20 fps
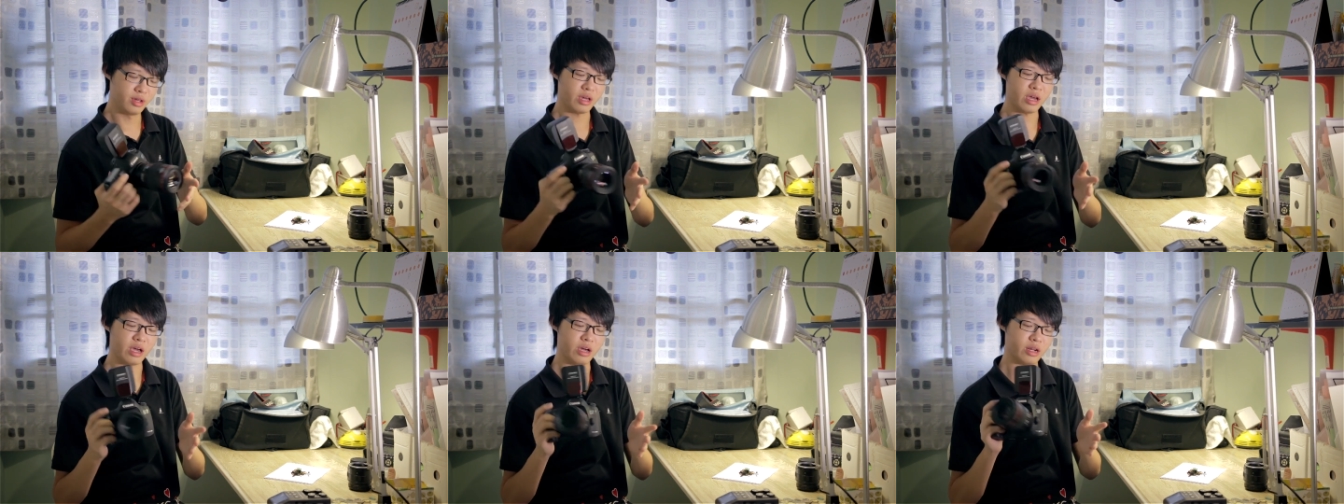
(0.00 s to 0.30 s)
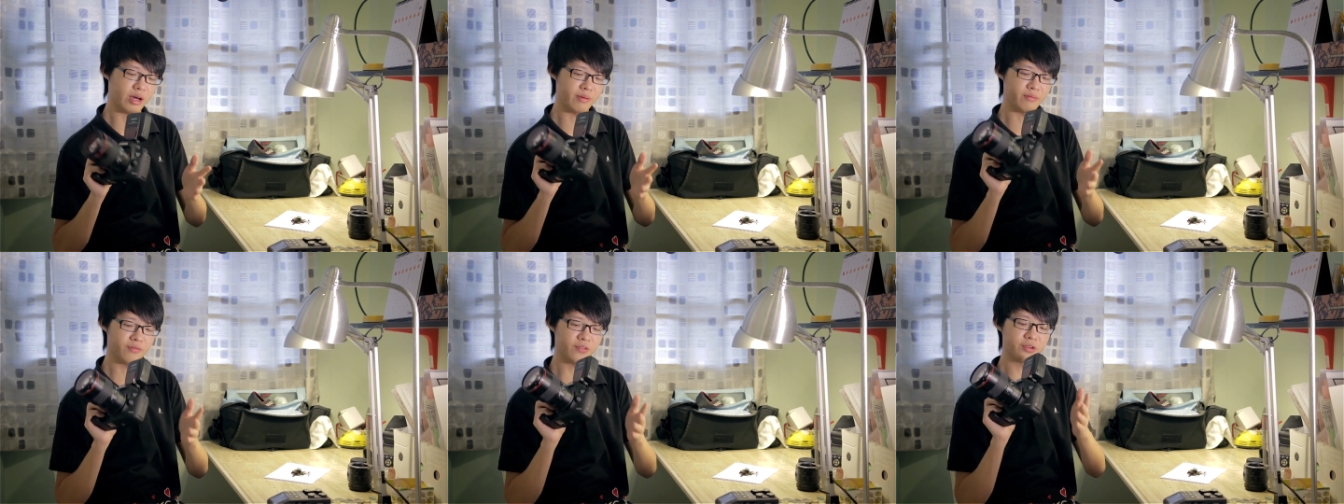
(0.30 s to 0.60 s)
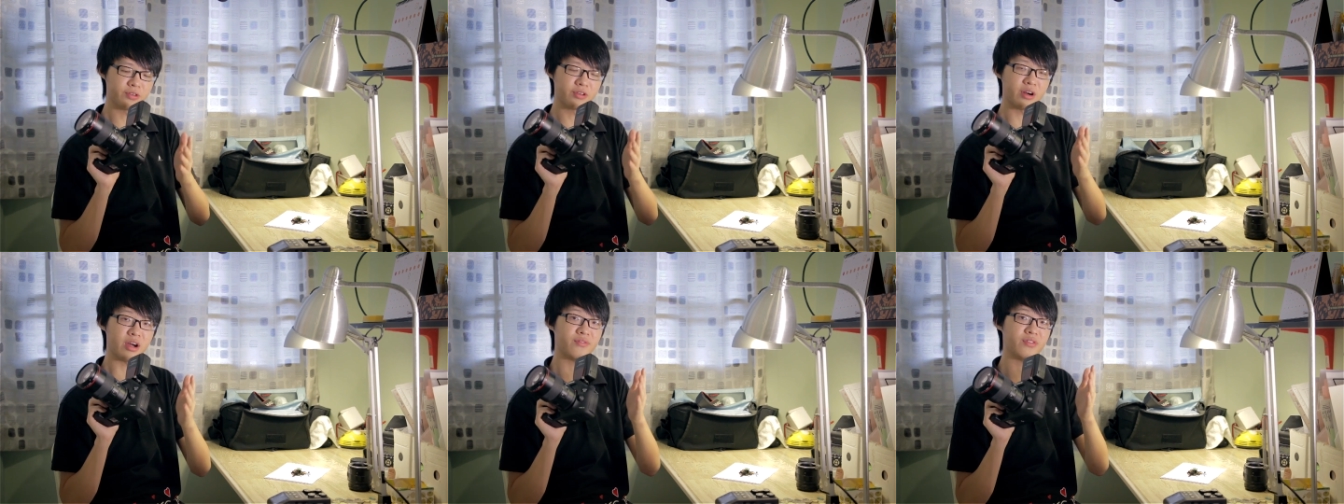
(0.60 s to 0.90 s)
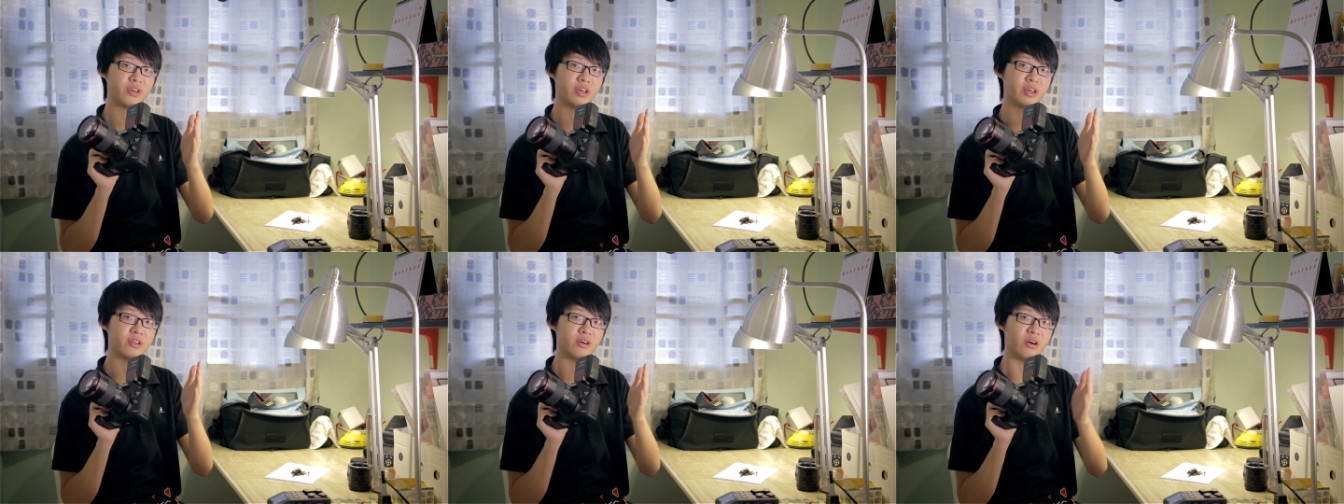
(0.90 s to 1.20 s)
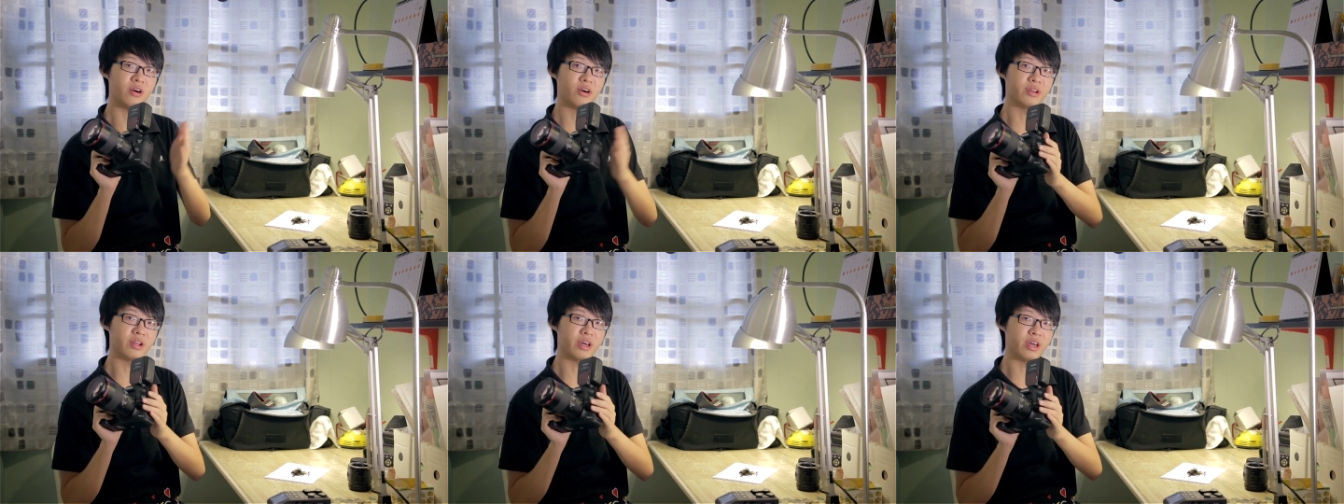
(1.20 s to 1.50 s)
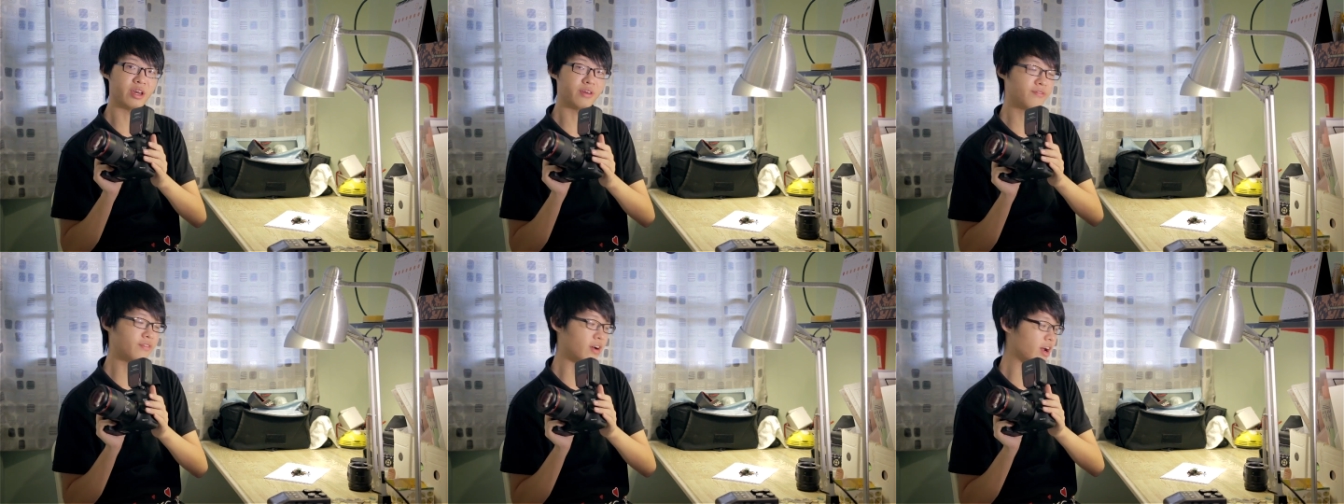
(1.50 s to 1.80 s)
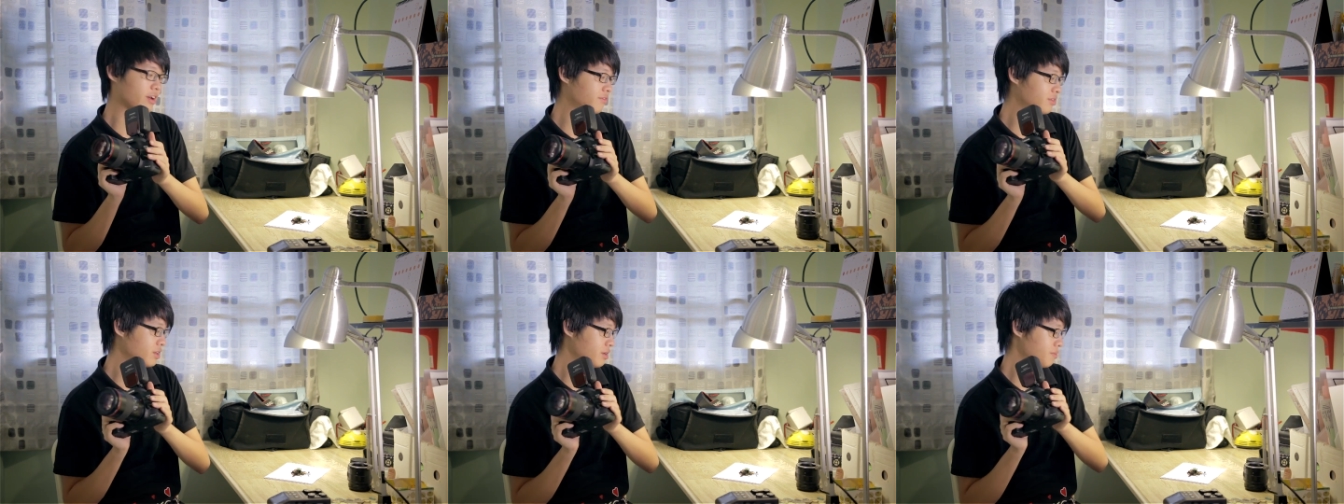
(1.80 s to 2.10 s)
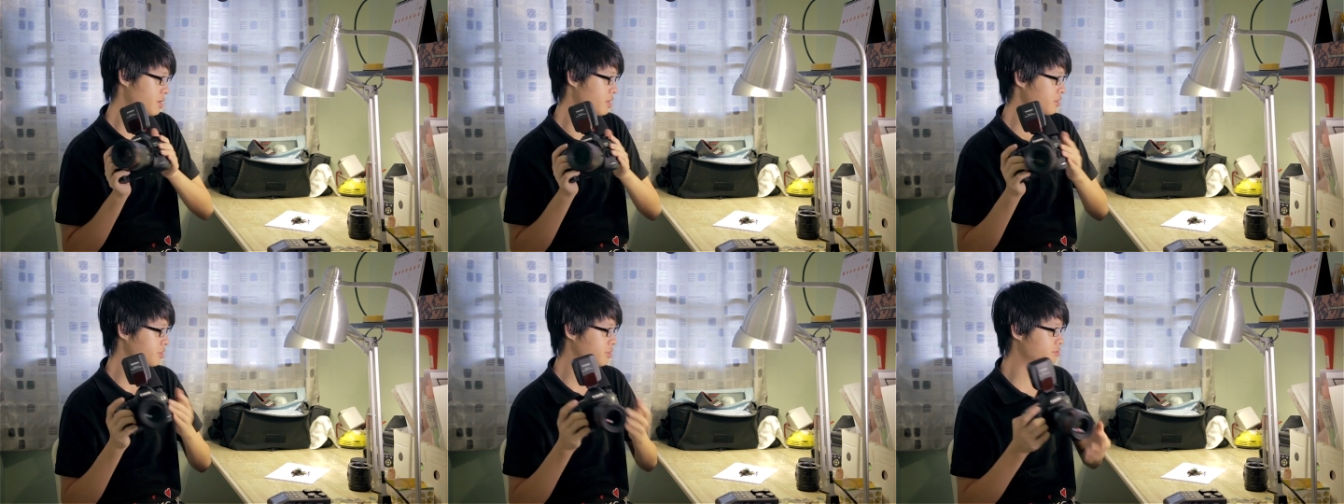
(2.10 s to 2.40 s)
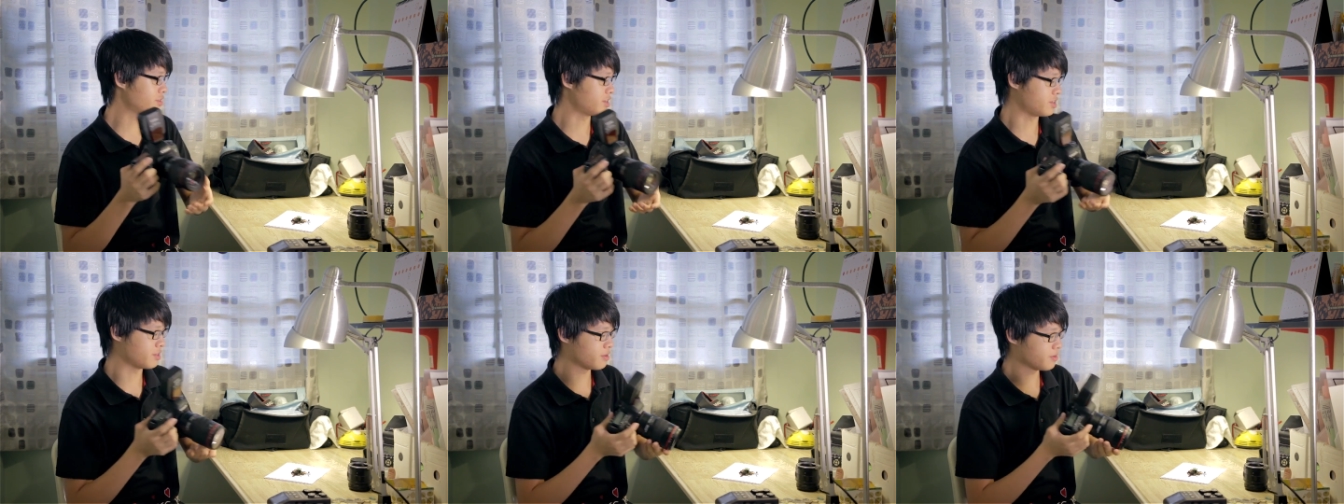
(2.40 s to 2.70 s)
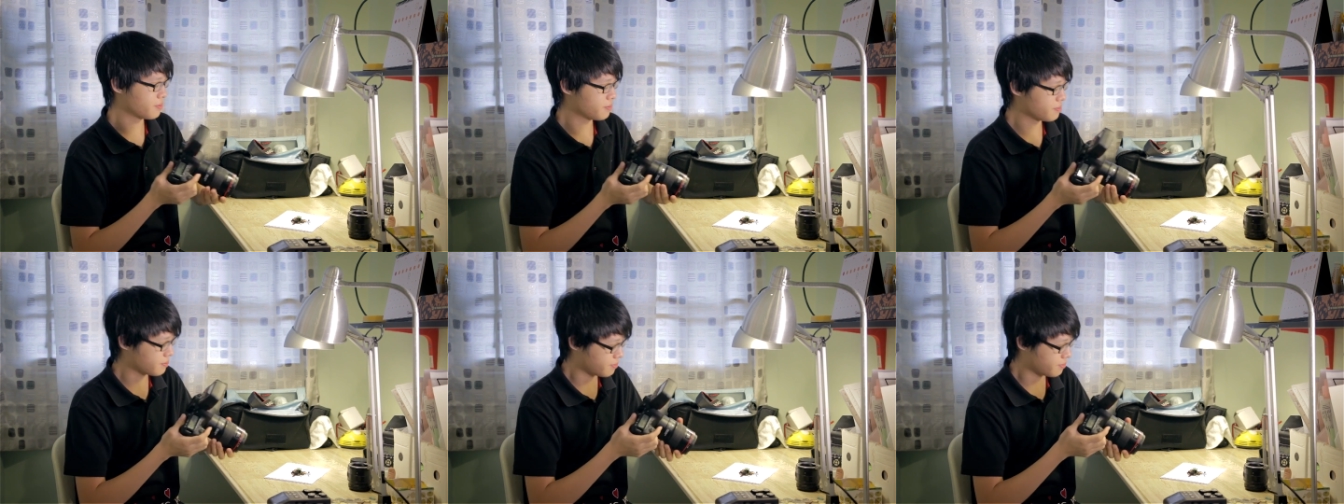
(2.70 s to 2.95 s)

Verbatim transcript: And I'm photographing it on a 5D Mark III.